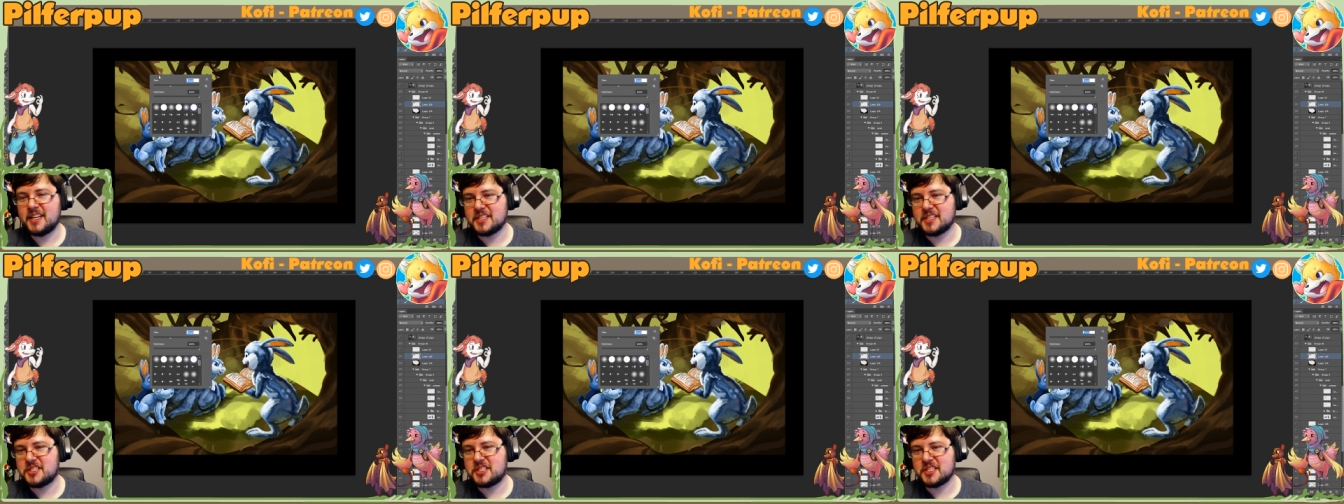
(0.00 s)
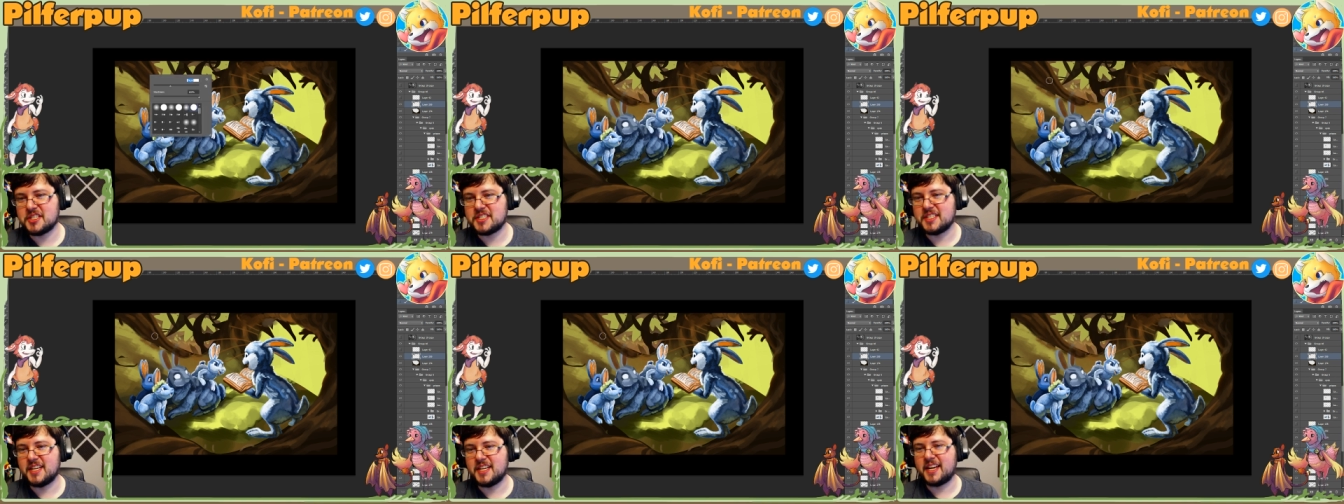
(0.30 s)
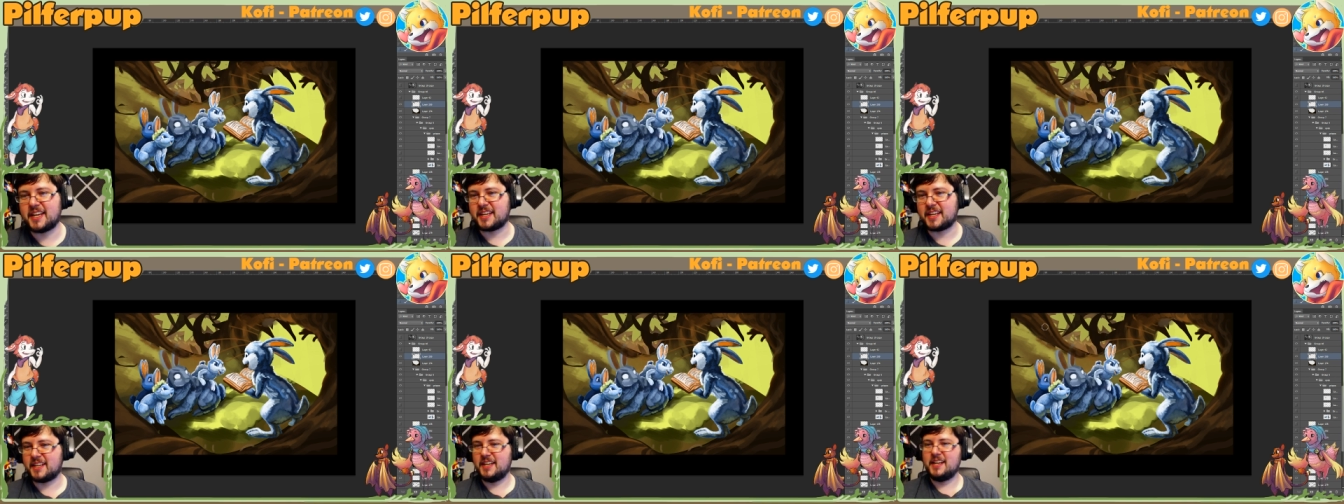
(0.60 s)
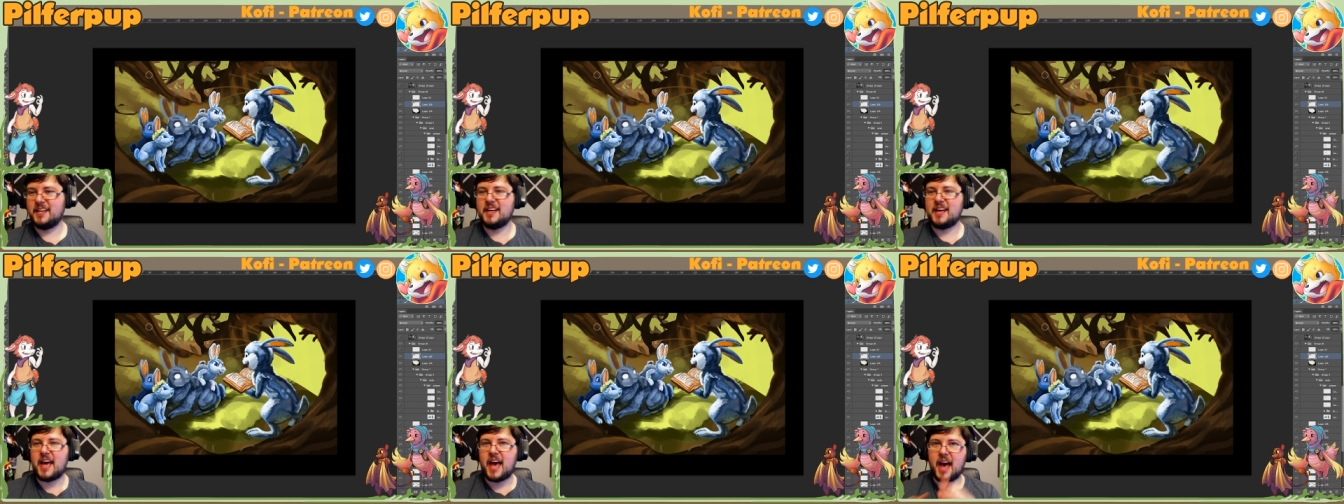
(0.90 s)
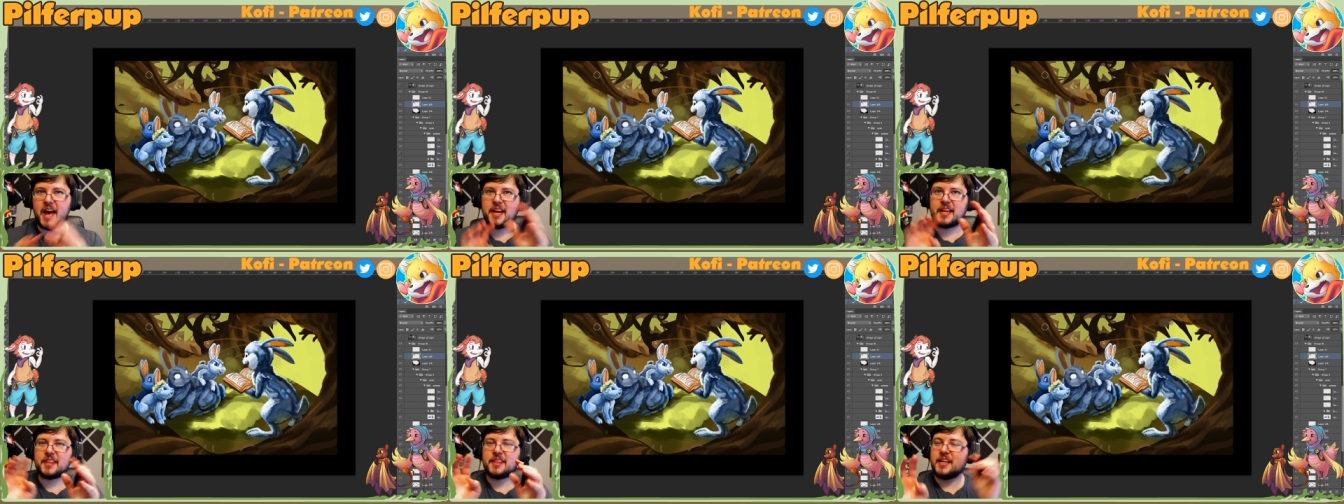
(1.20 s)
It's just like
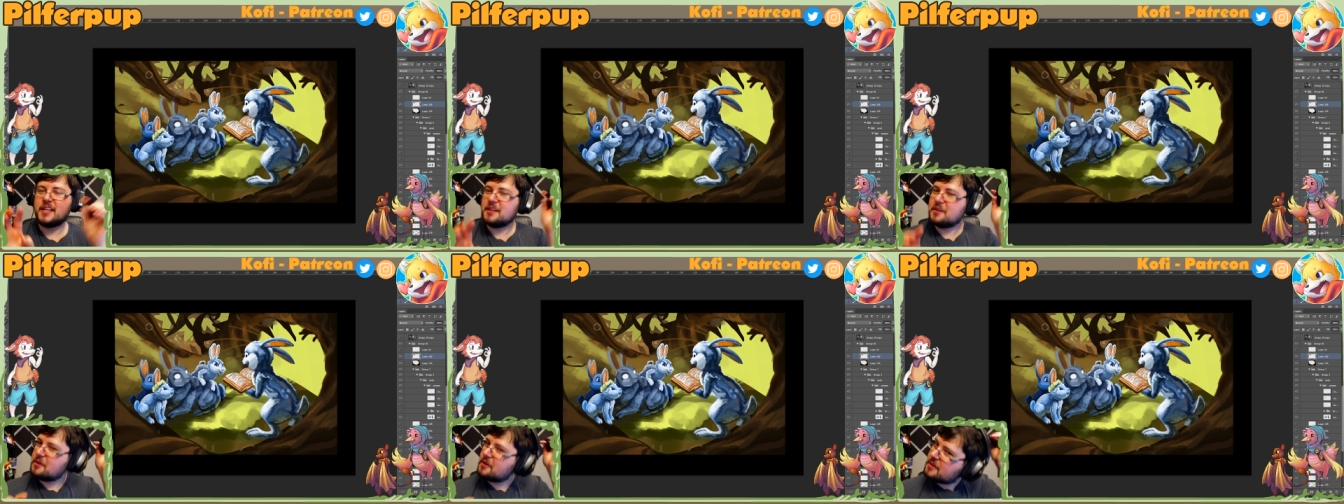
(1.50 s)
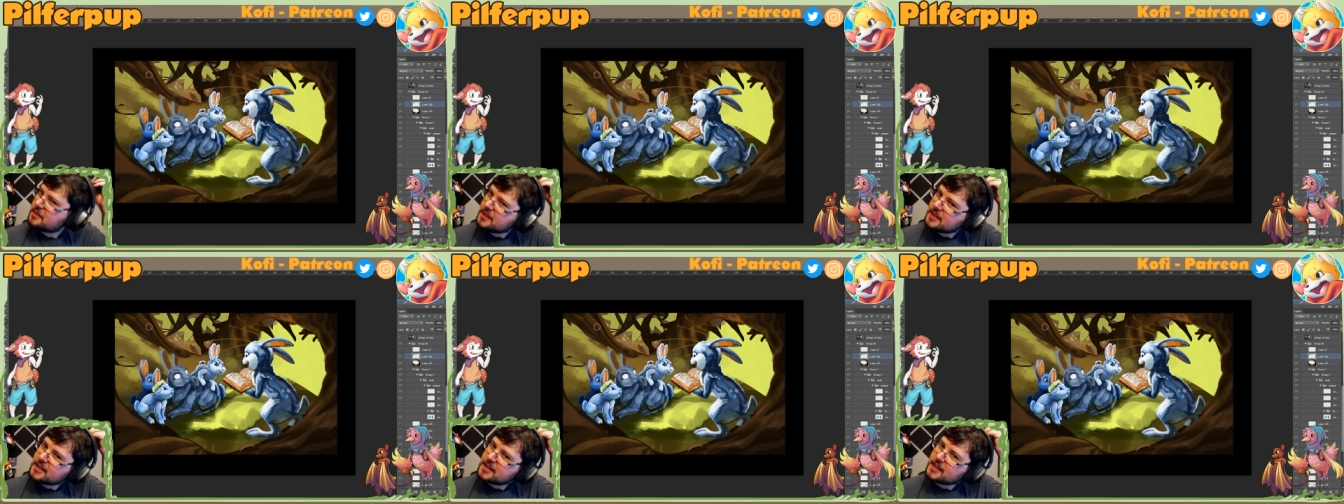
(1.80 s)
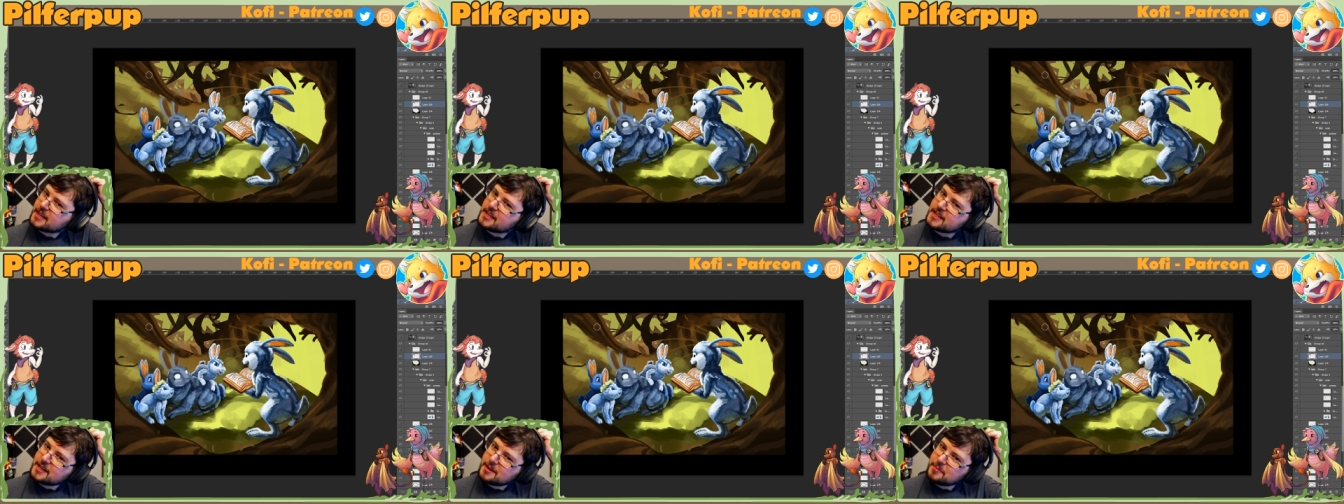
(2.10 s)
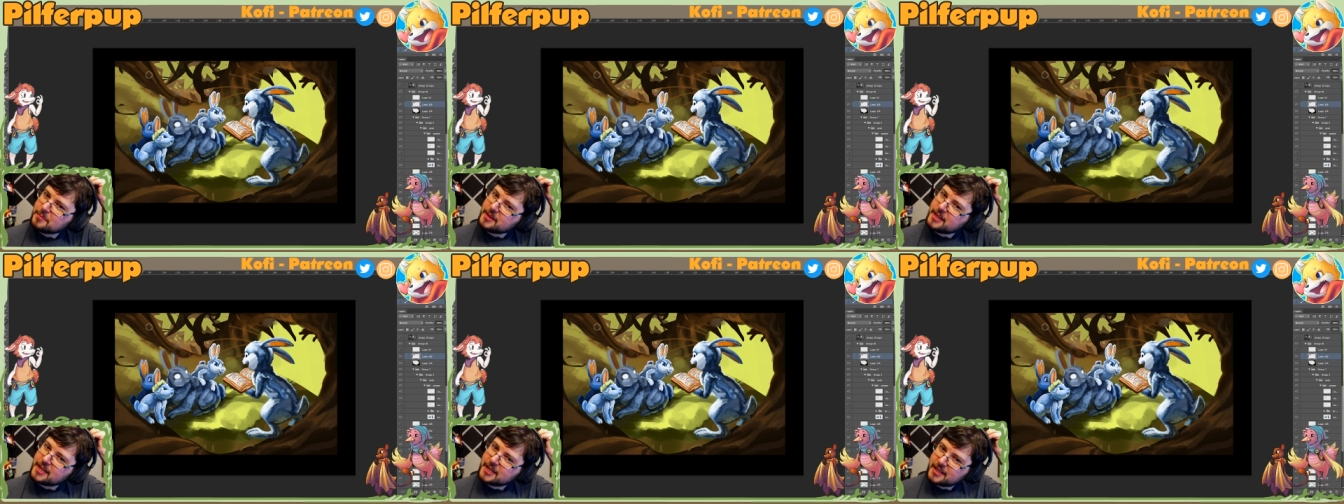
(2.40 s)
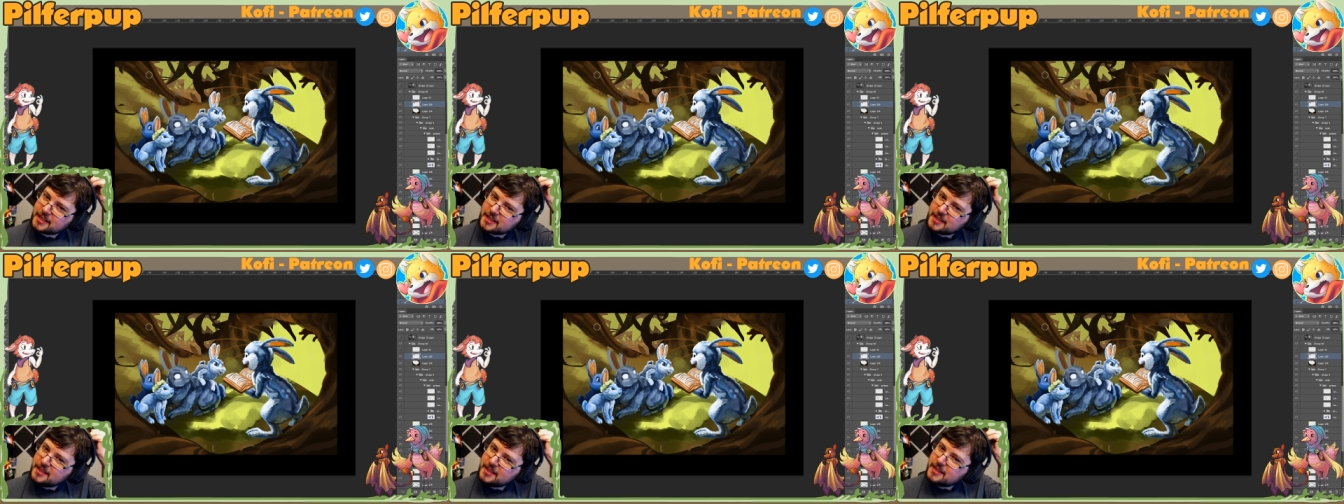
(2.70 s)
adding that little thing, and I'm
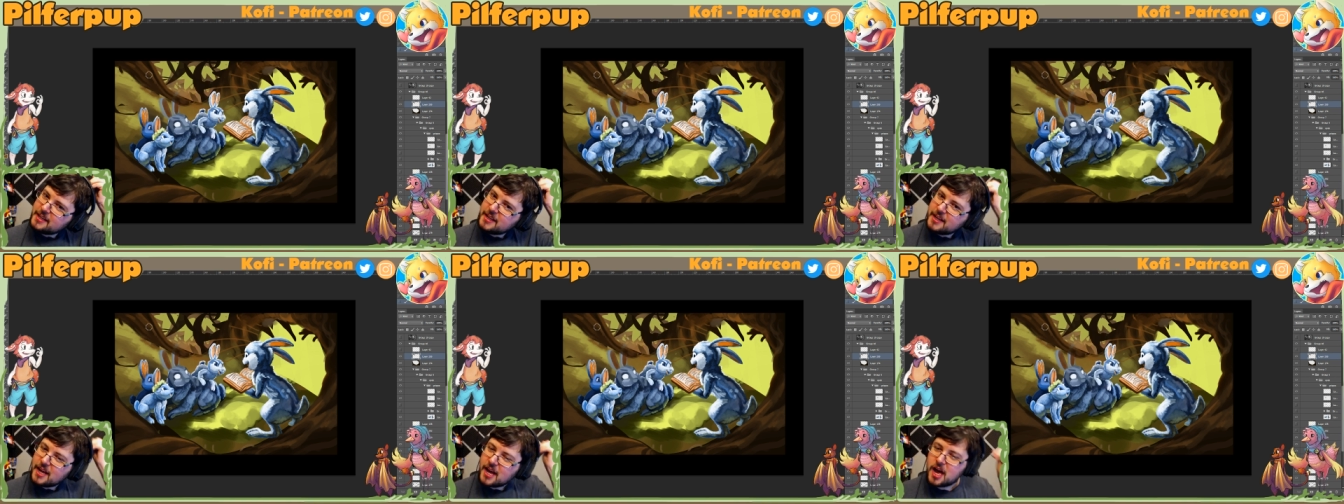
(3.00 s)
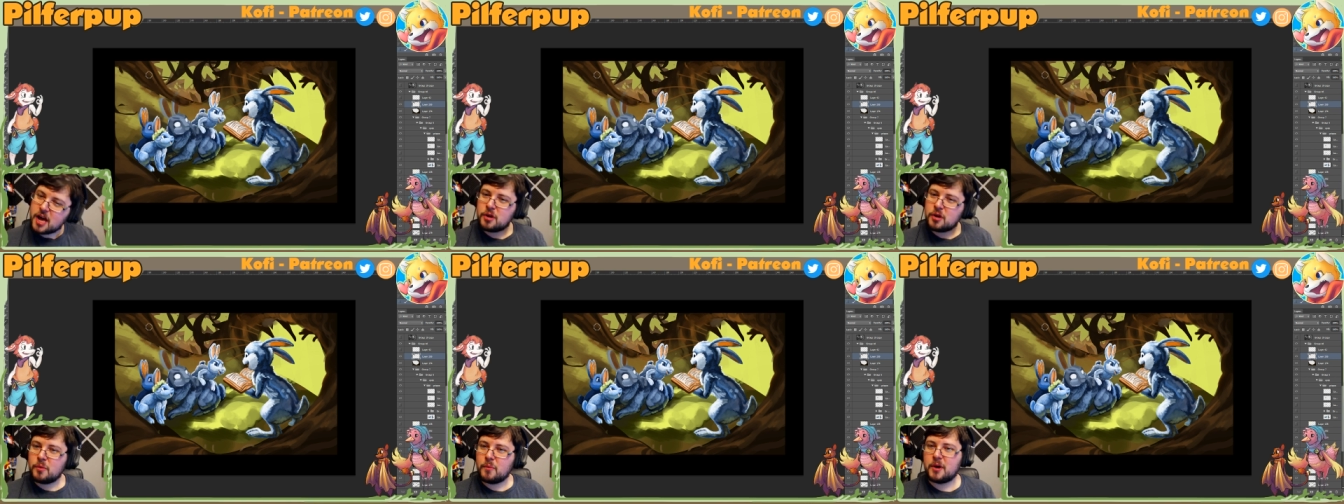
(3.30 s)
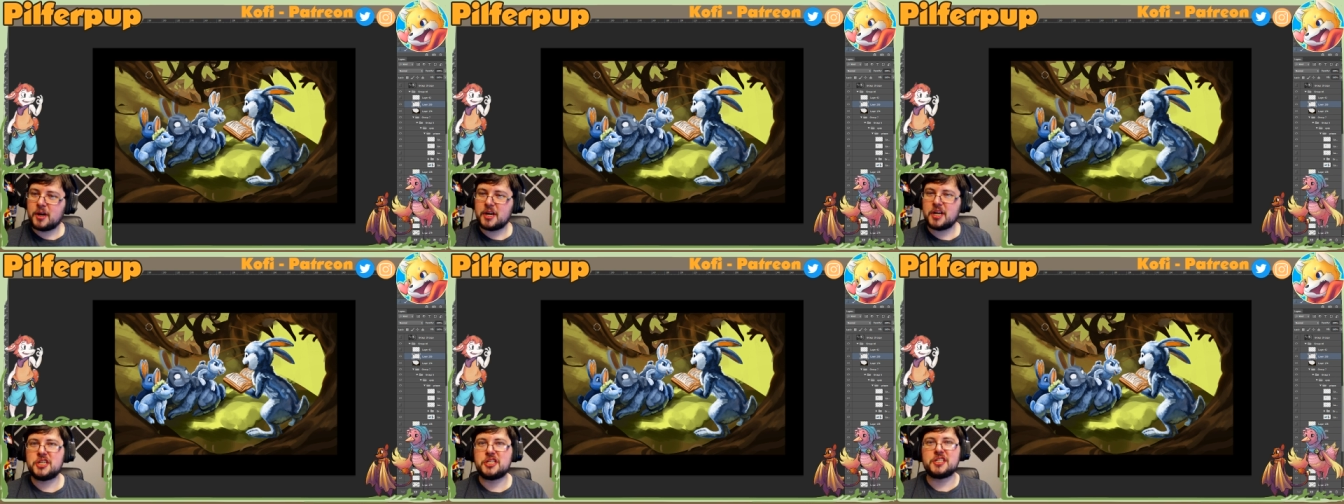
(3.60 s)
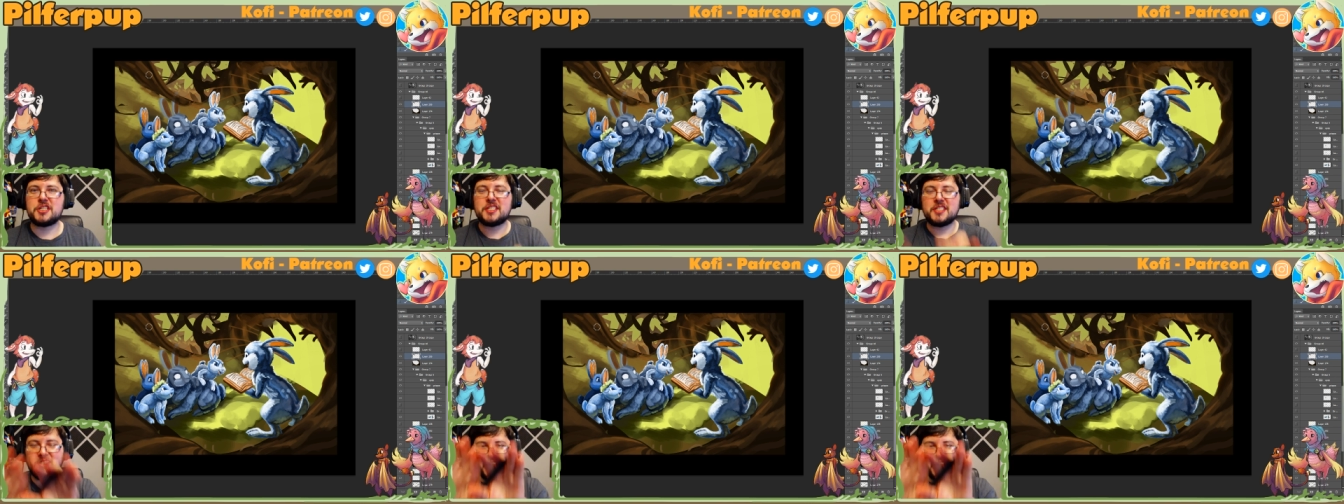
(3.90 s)
like, I don't want to just